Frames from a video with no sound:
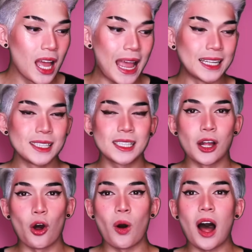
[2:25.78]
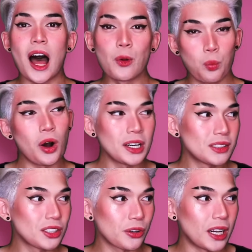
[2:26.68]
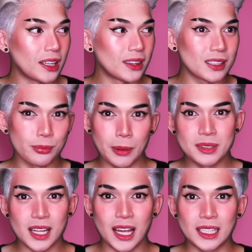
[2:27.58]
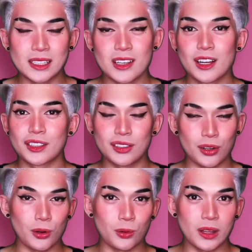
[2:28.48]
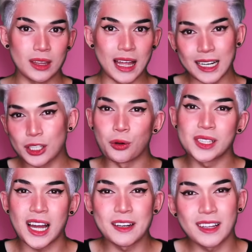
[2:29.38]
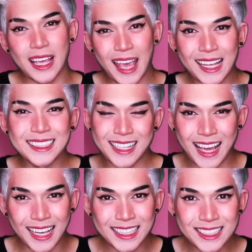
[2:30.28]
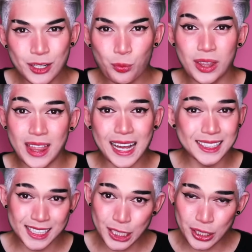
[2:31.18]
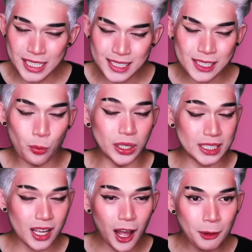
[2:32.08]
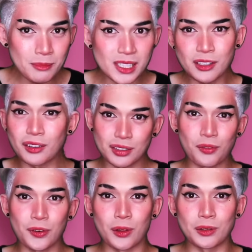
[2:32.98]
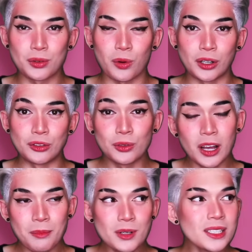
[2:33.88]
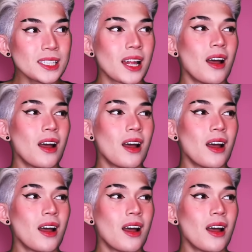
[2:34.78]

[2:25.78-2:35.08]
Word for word: And so I wanted to create this website so that it goes kind of like hand in hand with that series when it comes, and also for those who are newcomers.